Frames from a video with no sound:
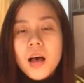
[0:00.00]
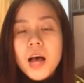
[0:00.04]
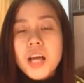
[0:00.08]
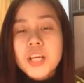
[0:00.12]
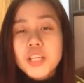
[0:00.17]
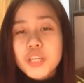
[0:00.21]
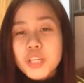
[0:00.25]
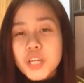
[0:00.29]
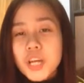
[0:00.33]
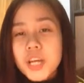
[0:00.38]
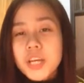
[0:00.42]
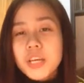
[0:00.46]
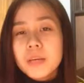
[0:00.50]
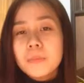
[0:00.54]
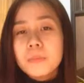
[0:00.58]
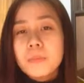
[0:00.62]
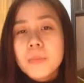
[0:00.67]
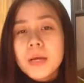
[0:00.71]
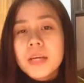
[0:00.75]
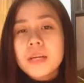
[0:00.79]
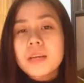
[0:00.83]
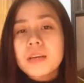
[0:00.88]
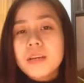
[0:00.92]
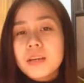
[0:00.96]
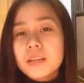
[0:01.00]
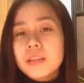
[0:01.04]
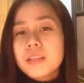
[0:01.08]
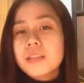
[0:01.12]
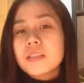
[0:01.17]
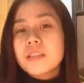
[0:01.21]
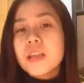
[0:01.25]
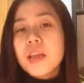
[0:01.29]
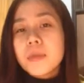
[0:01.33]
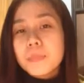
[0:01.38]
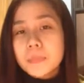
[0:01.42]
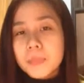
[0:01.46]
AJ make a
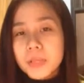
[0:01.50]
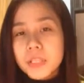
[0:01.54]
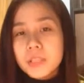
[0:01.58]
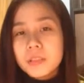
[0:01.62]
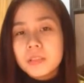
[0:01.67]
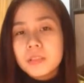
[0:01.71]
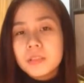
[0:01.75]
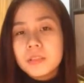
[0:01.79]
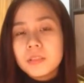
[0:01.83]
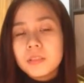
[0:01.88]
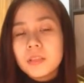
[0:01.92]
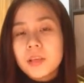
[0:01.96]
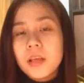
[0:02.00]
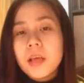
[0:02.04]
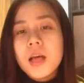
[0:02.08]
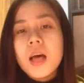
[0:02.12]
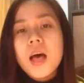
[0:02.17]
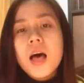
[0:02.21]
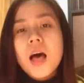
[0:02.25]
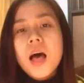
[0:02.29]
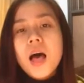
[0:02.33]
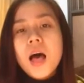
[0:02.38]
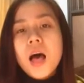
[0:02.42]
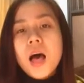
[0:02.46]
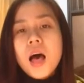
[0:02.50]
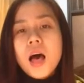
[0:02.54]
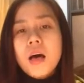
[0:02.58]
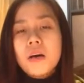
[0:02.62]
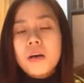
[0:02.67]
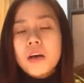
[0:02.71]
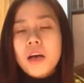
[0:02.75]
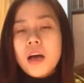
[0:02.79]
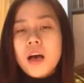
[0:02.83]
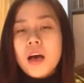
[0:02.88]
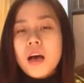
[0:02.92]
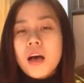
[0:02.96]
statement.
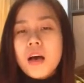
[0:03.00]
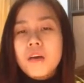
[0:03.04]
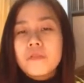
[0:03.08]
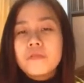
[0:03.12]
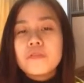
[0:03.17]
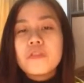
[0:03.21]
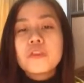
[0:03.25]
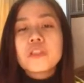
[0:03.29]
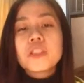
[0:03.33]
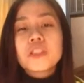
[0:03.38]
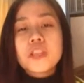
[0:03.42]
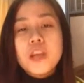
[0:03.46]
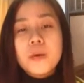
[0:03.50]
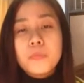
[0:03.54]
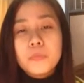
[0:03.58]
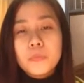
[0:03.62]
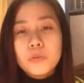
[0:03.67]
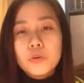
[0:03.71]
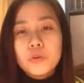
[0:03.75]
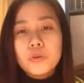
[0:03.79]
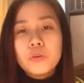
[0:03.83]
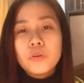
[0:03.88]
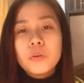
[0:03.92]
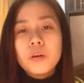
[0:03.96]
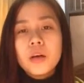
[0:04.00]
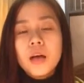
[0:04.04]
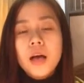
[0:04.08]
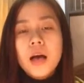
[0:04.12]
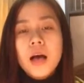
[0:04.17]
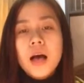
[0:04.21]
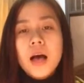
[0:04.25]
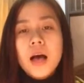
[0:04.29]
For example,